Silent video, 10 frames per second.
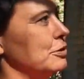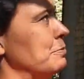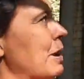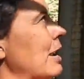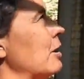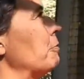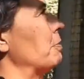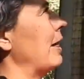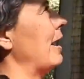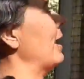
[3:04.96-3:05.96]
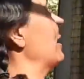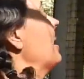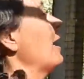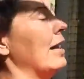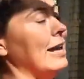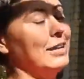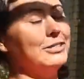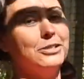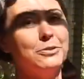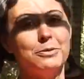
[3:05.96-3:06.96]
tomato plant
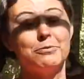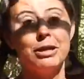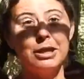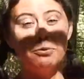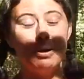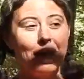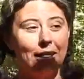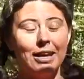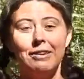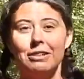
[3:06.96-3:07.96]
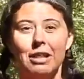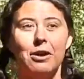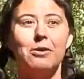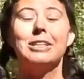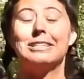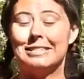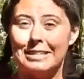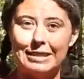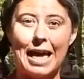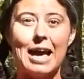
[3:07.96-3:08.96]
is doing really well, even though this is
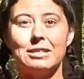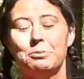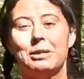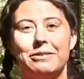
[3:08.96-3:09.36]
the last week